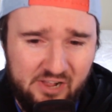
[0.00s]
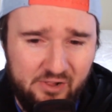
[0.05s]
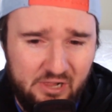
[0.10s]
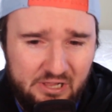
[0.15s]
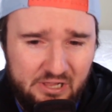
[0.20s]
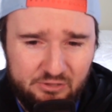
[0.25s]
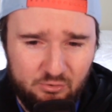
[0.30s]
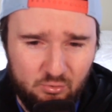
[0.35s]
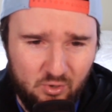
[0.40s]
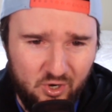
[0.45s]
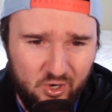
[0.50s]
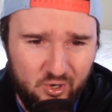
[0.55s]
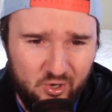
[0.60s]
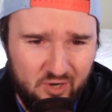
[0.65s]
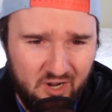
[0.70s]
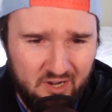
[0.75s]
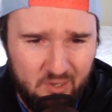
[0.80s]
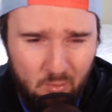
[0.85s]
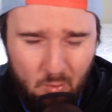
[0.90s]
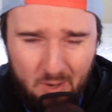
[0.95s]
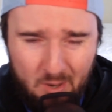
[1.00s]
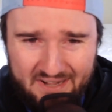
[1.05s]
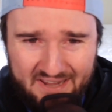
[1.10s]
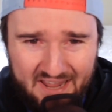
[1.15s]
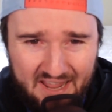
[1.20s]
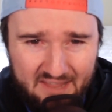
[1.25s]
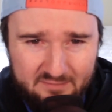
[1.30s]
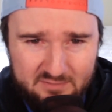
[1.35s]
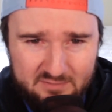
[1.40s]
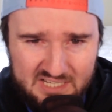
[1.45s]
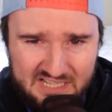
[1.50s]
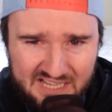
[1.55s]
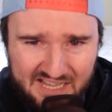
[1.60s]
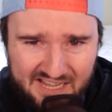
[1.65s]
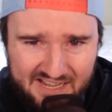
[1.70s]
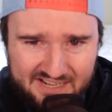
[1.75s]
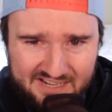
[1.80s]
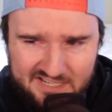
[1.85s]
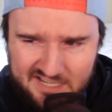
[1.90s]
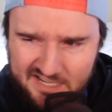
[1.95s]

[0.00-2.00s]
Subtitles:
on the road on a one-game slate.